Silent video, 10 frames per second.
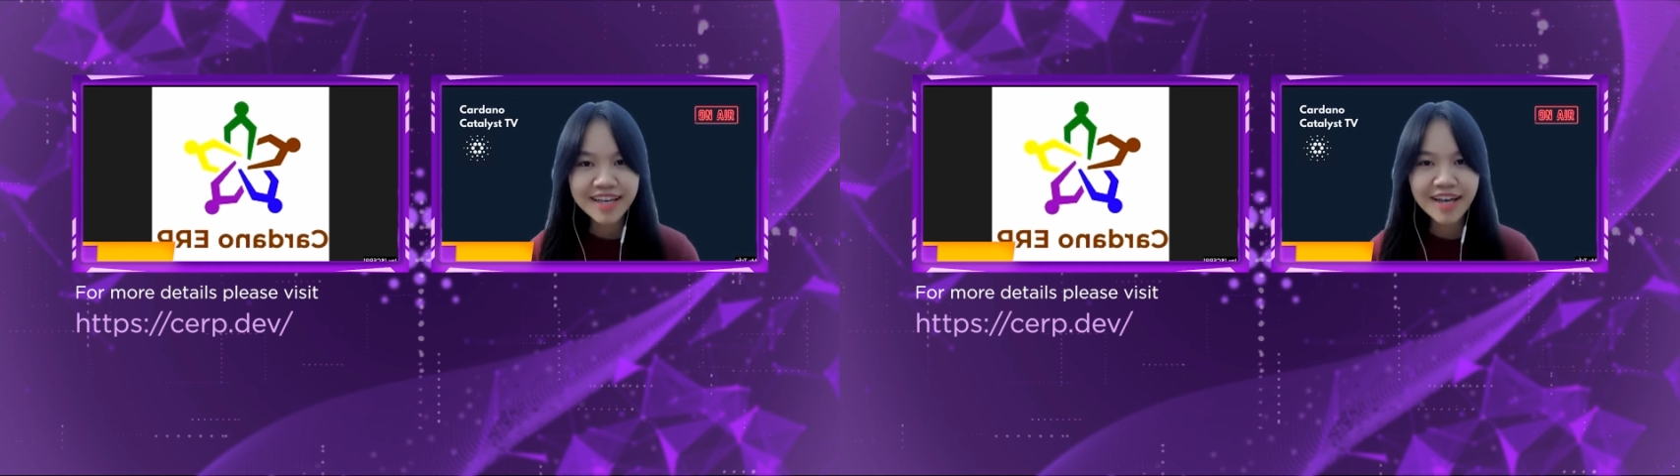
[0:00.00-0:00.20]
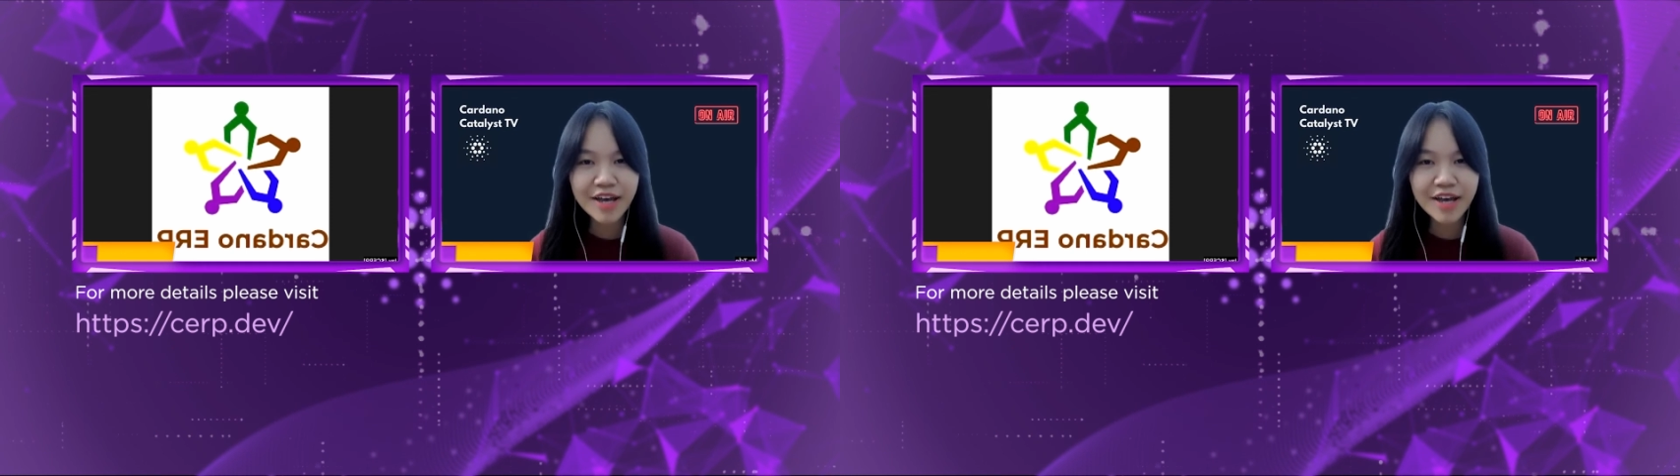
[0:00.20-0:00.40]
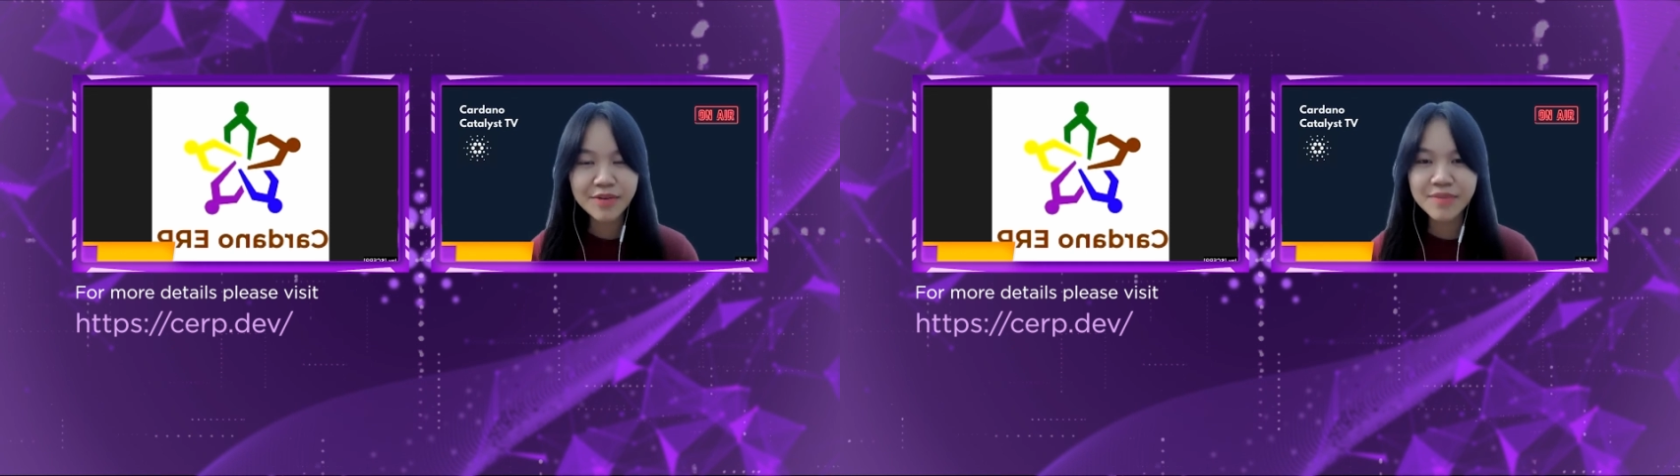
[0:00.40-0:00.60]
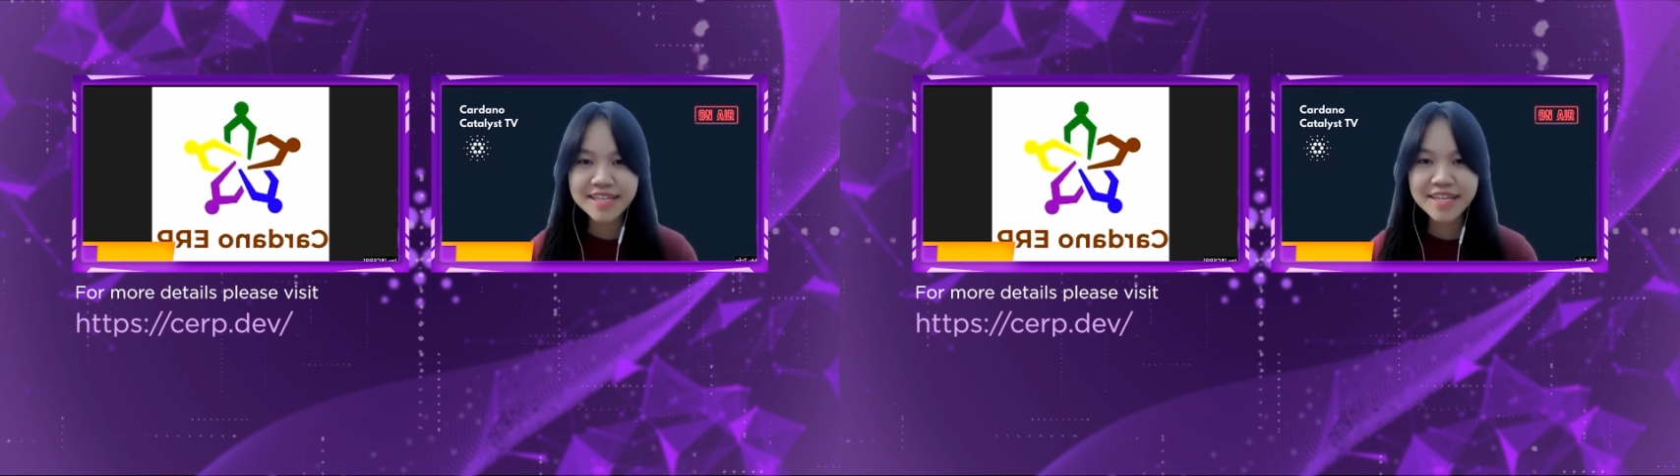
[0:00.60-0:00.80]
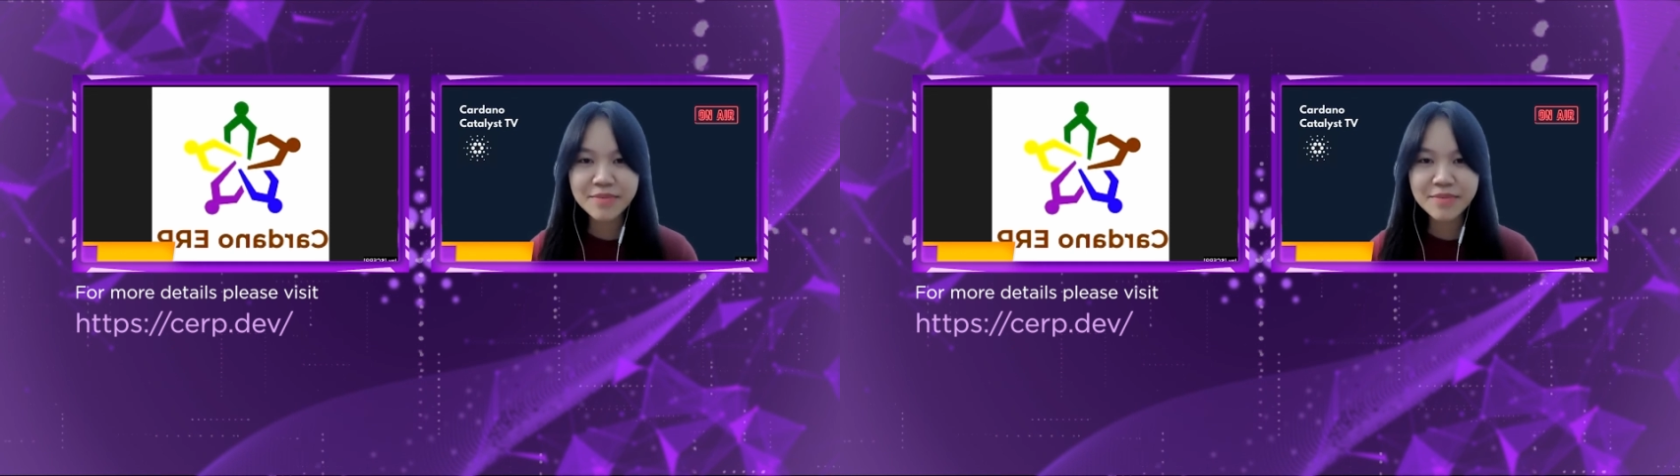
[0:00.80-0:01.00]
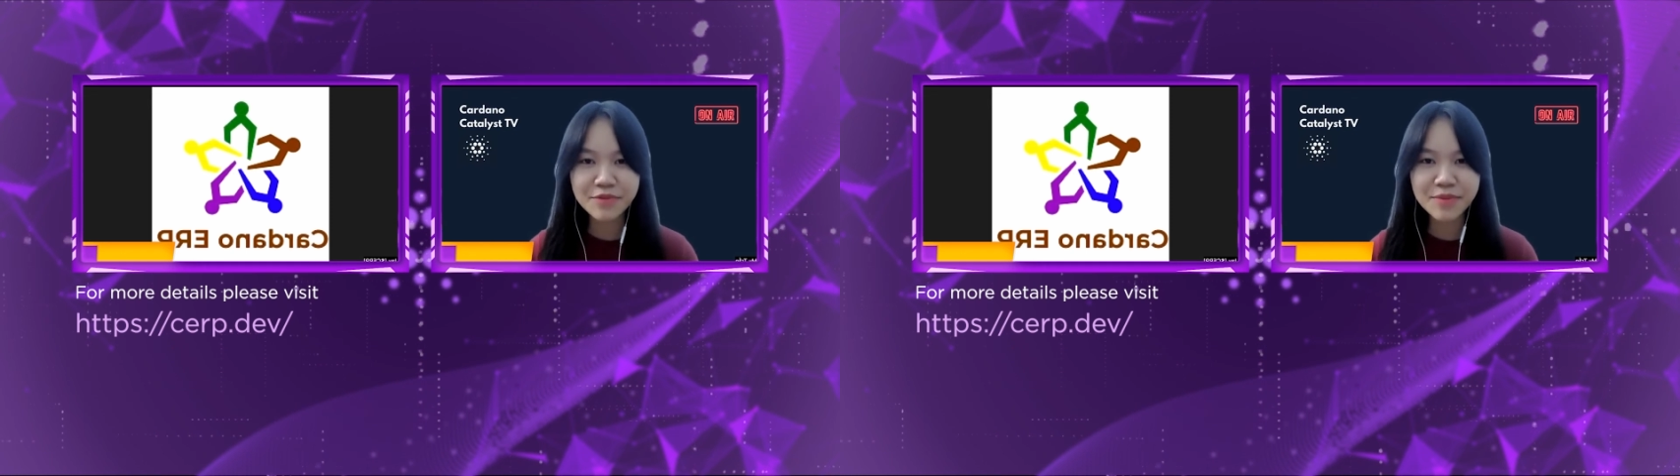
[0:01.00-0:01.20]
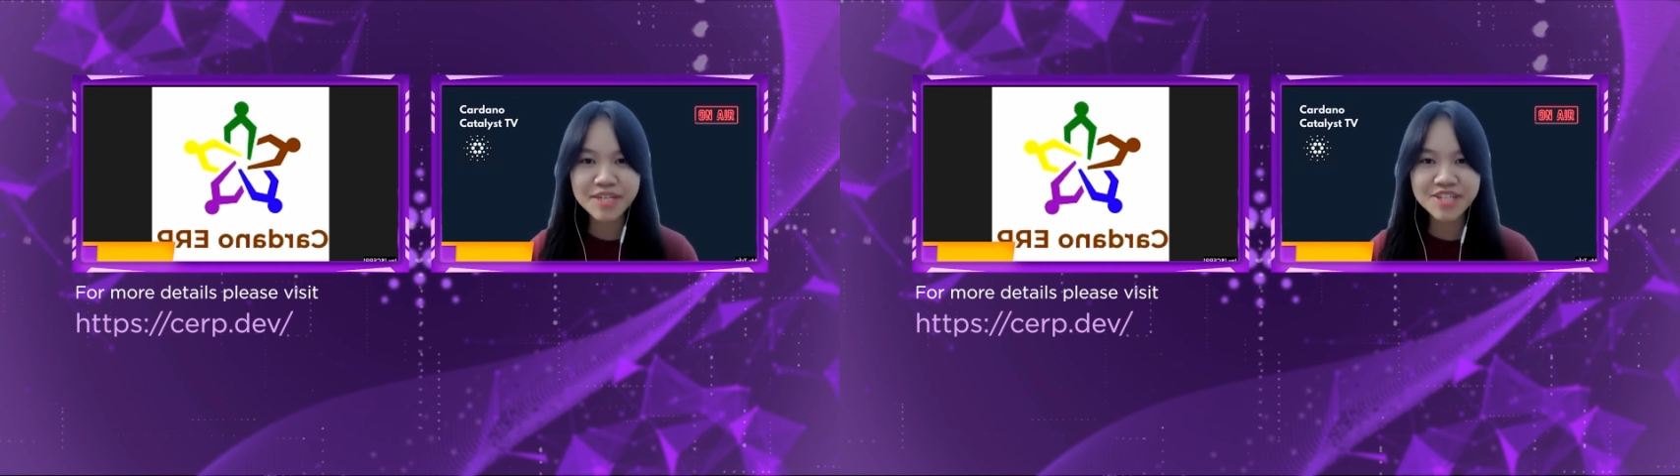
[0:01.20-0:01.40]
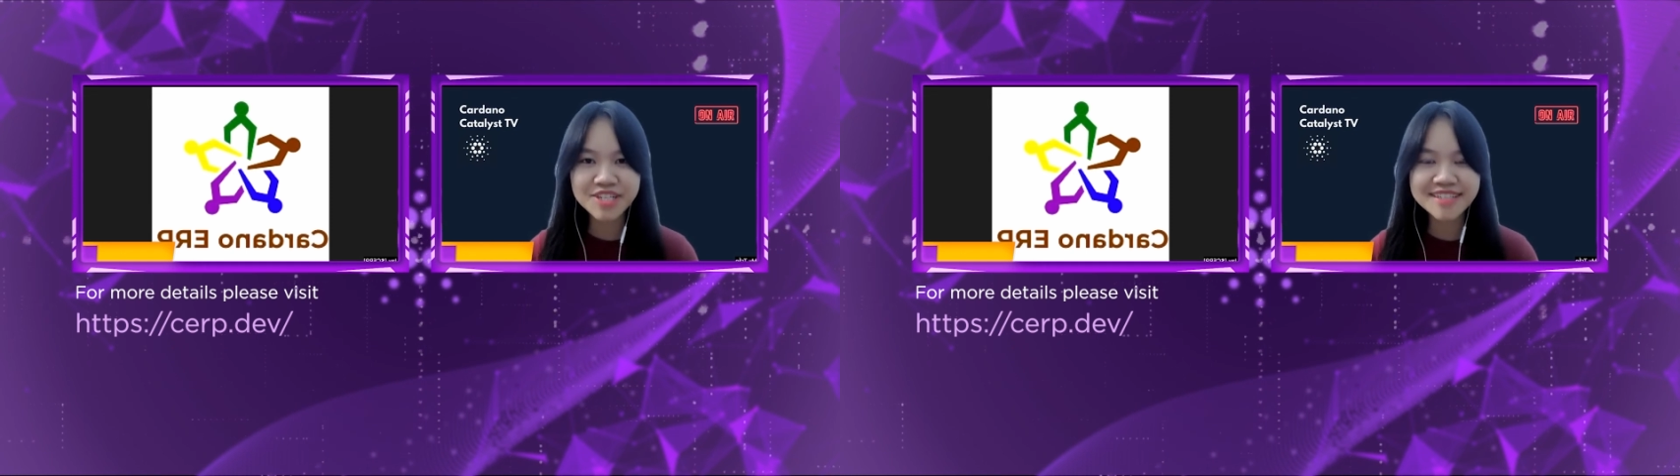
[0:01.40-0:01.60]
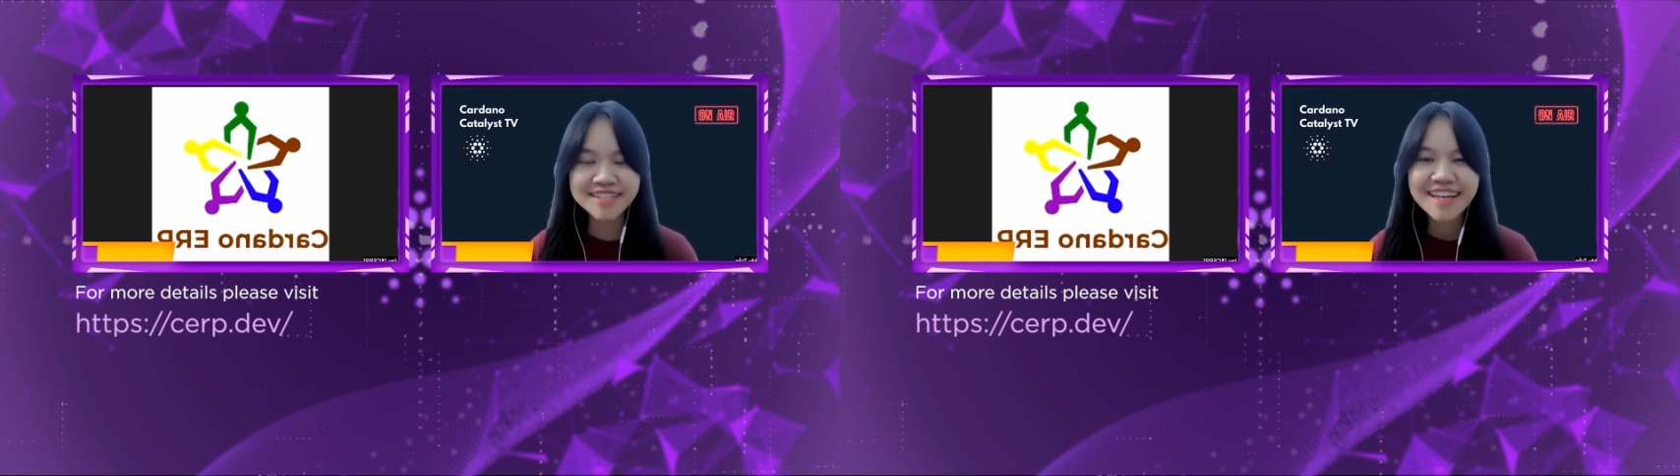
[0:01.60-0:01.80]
the team information.